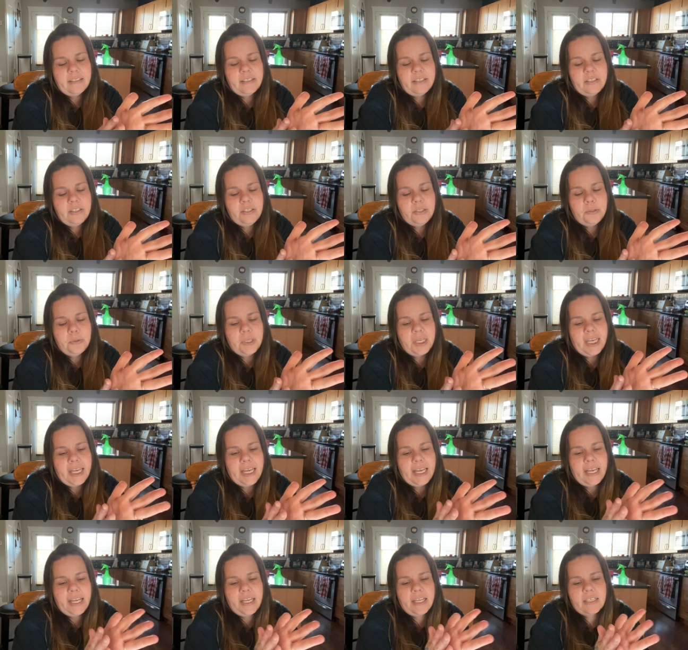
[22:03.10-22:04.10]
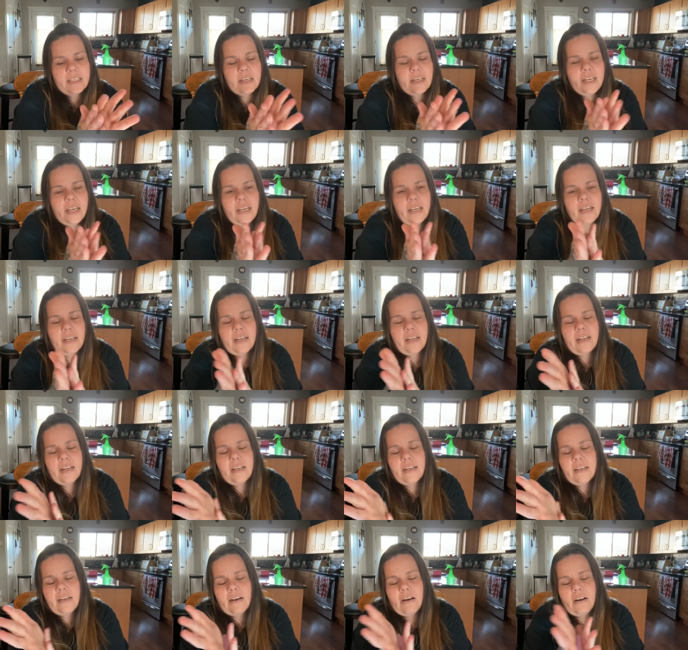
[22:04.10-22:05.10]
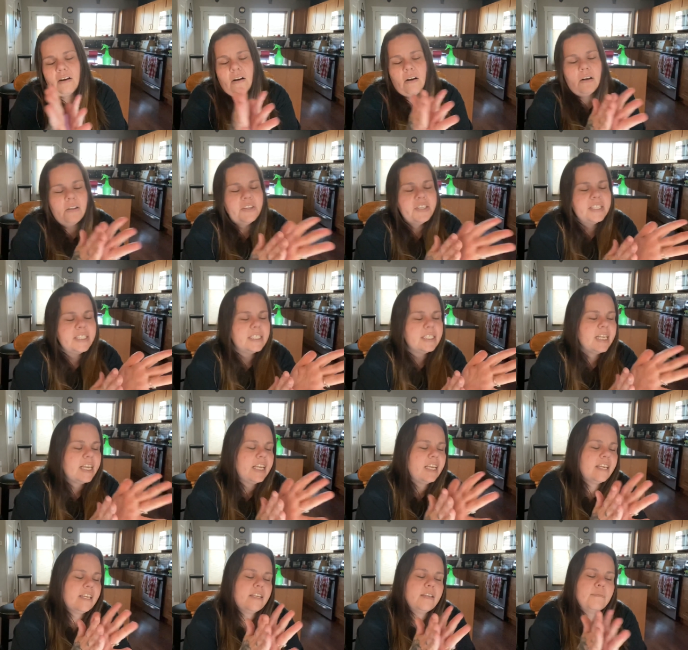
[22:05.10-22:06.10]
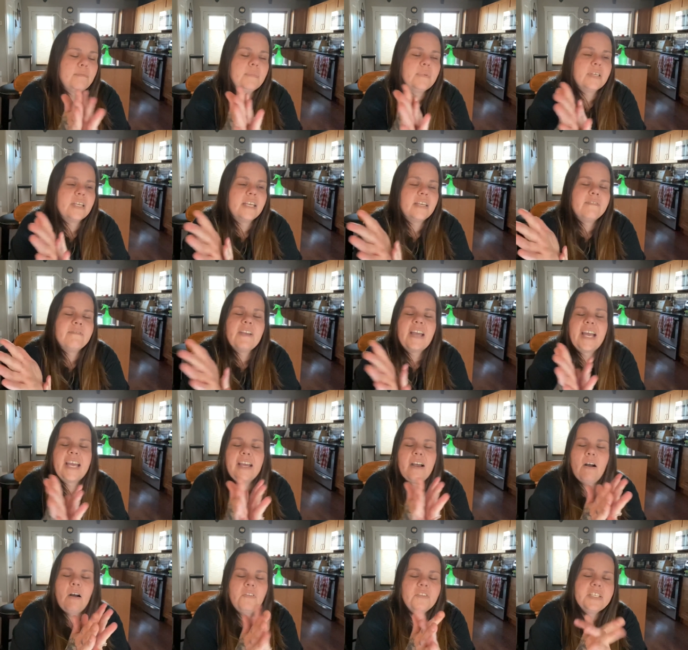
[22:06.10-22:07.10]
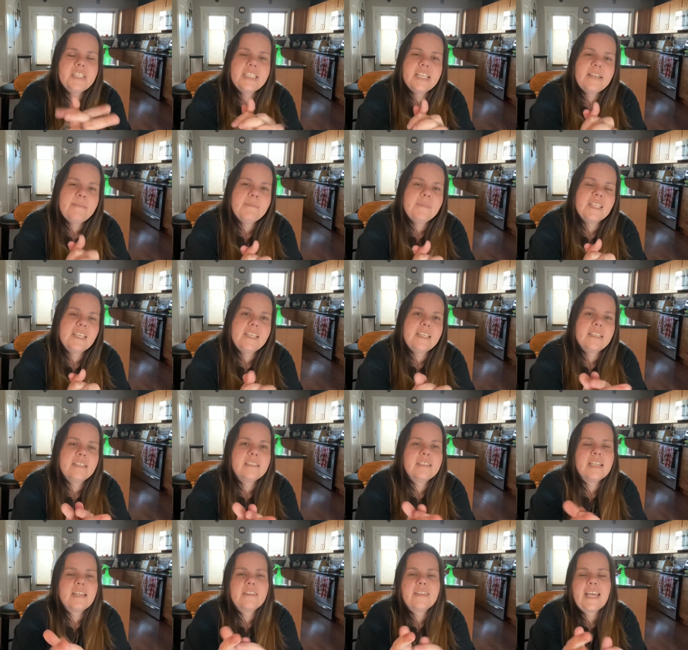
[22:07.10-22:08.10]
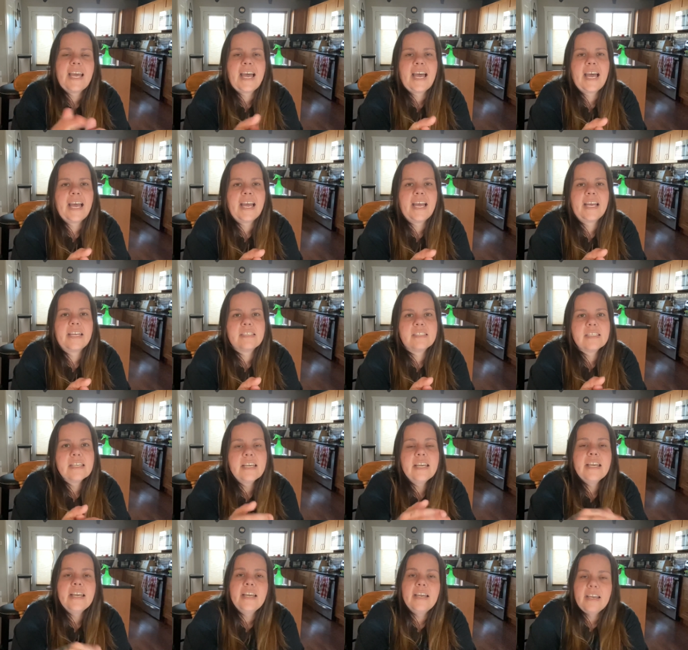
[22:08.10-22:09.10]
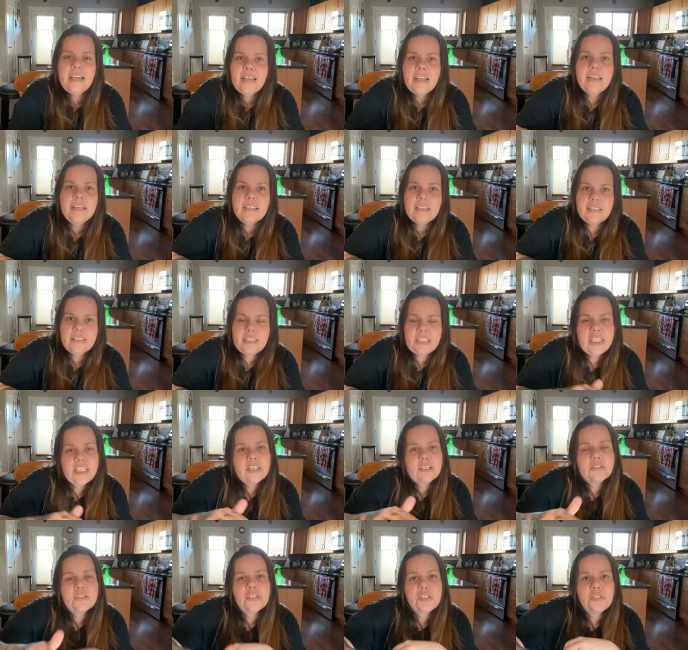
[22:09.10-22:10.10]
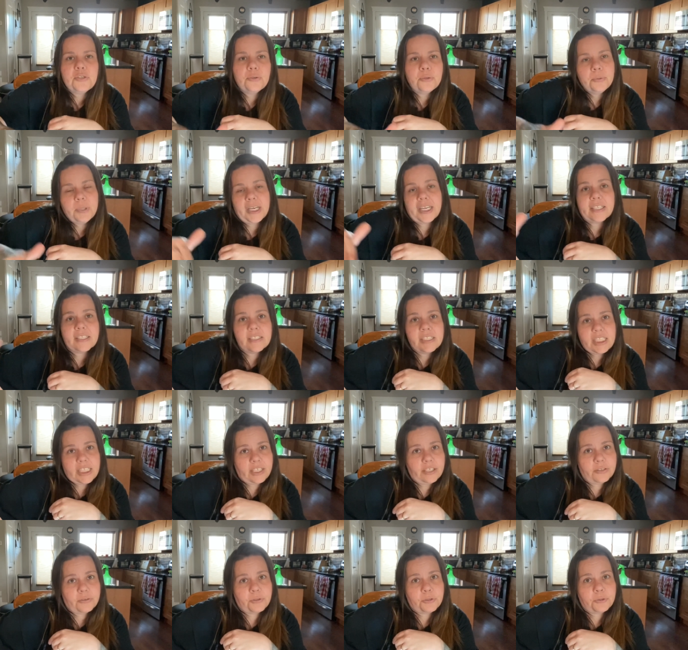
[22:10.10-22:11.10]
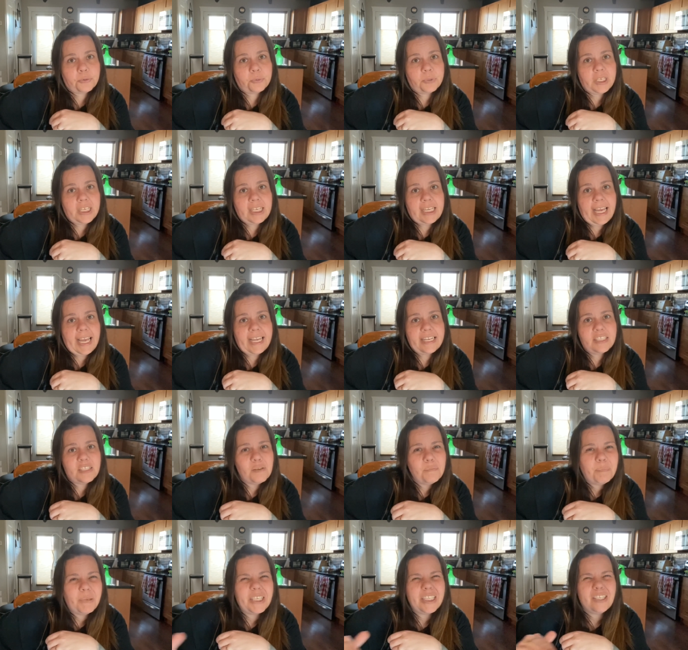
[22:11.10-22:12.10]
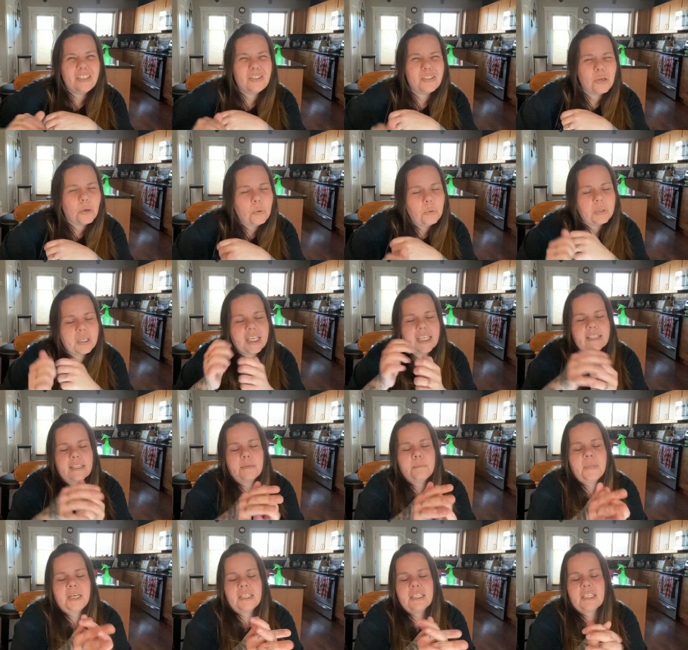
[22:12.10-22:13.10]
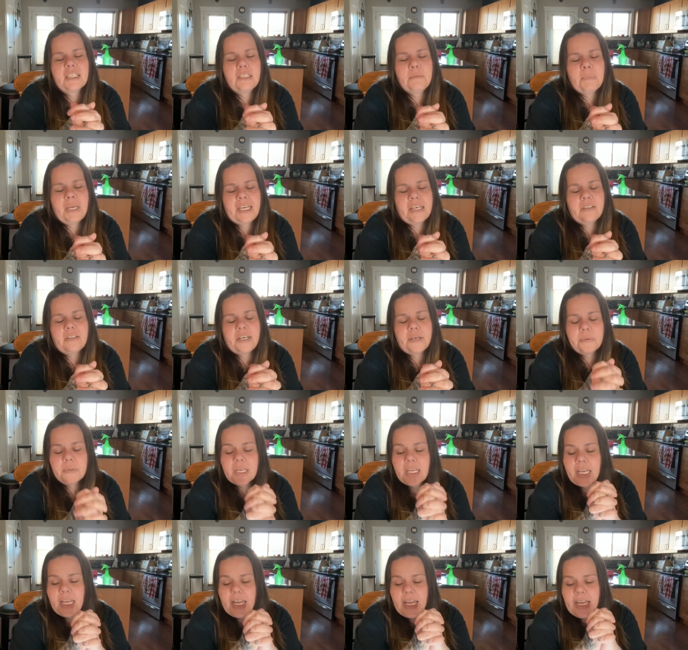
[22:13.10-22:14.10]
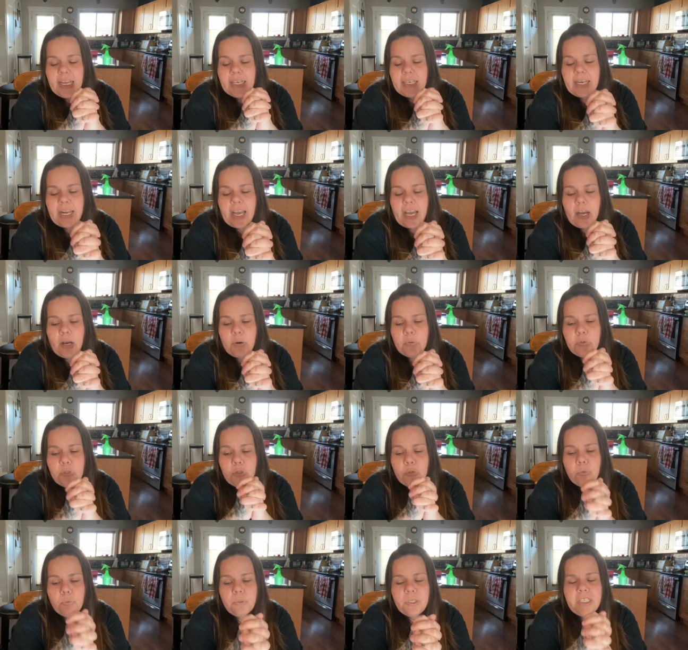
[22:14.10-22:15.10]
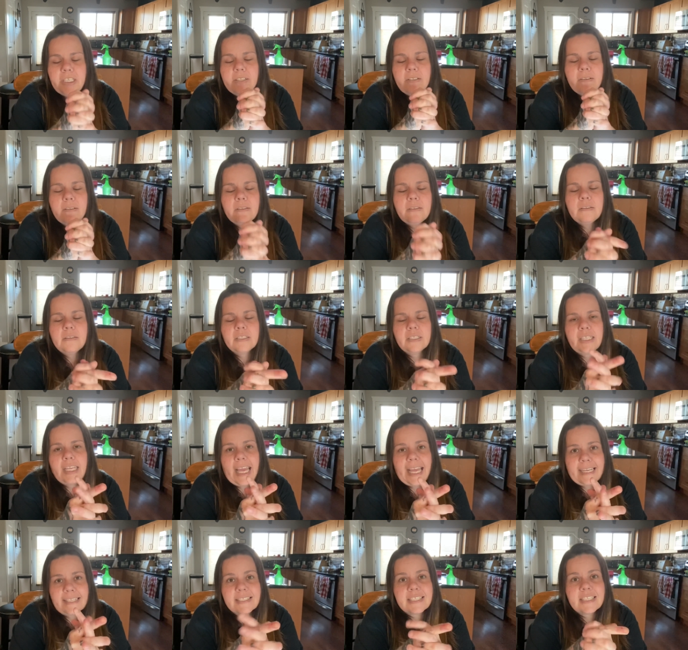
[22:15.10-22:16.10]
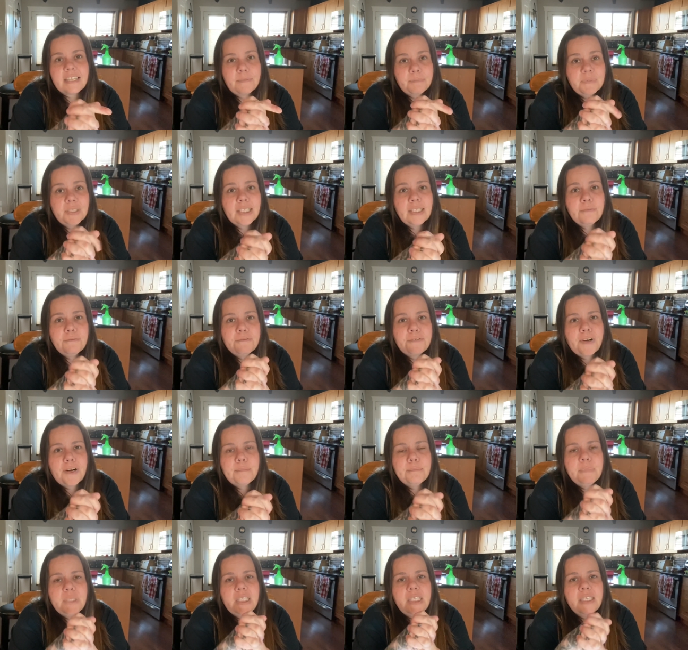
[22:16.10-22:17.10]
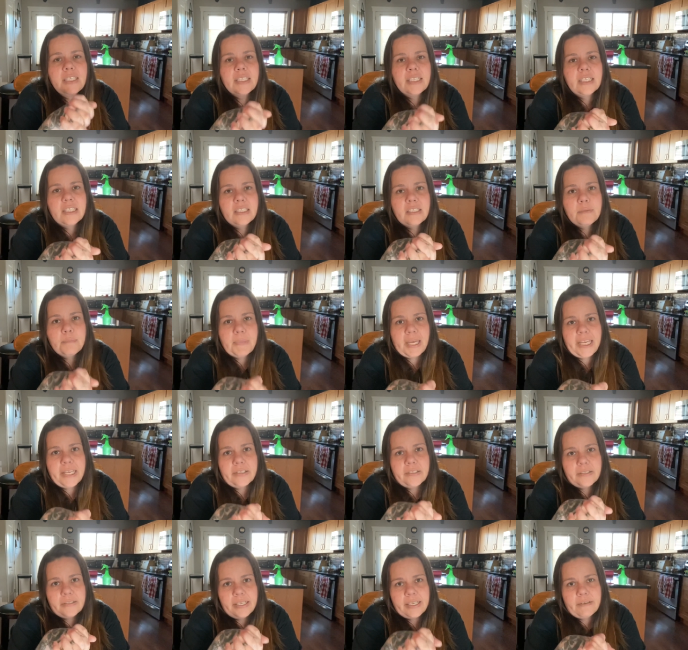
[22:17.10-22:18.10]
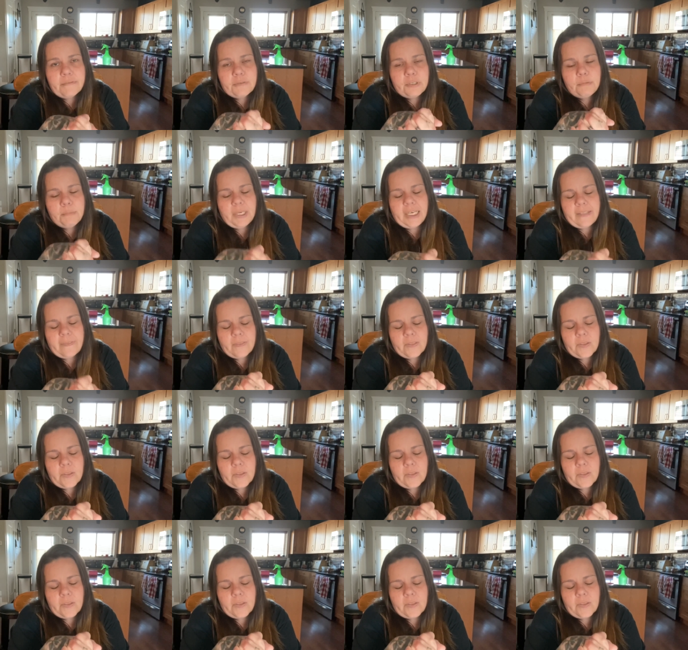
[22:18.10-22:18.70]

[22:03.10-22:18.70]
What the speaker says: you get all the same things that tier 2 and tier 3 get, but you don't get the monthly mail out. Now, you will get something from me in the mail every month.